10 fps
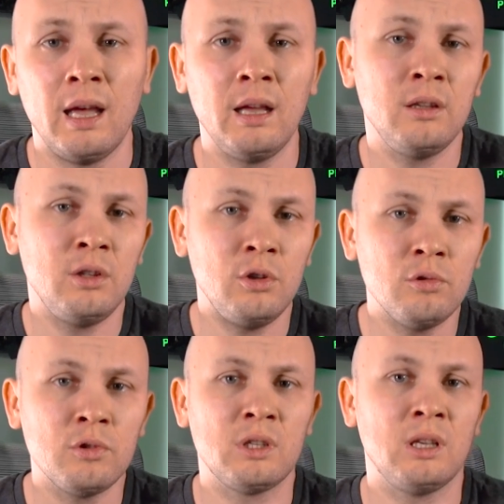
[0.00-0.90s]
and
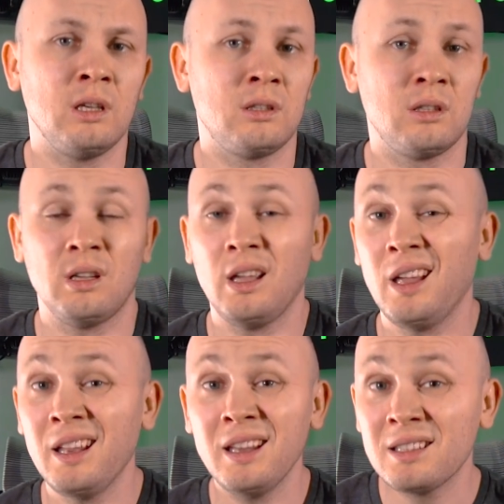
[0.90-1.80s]
use it
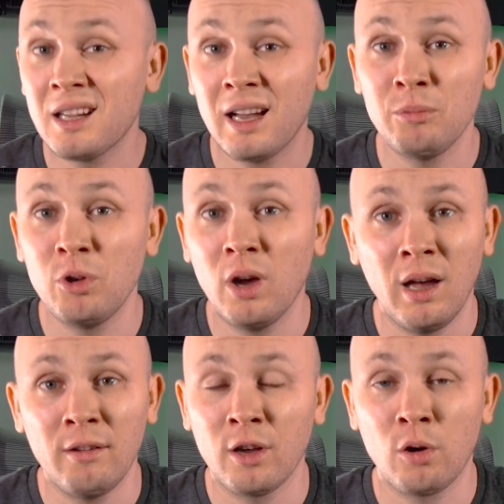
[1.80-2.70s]
anytime you
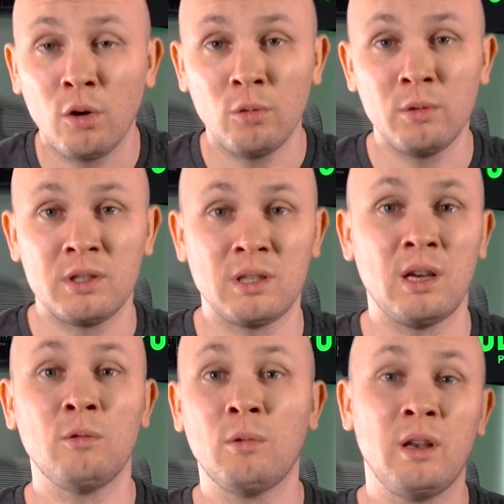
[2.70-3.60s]
have a call with
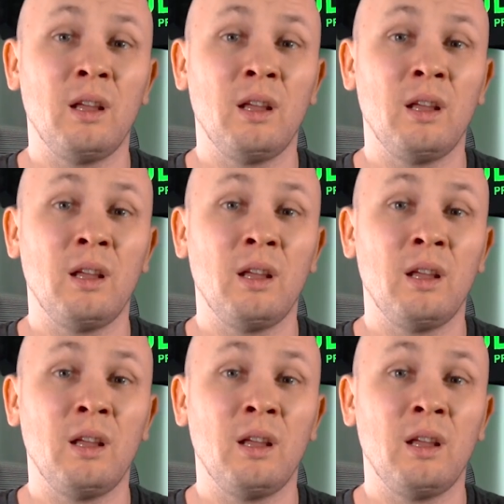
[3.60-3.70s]
someone,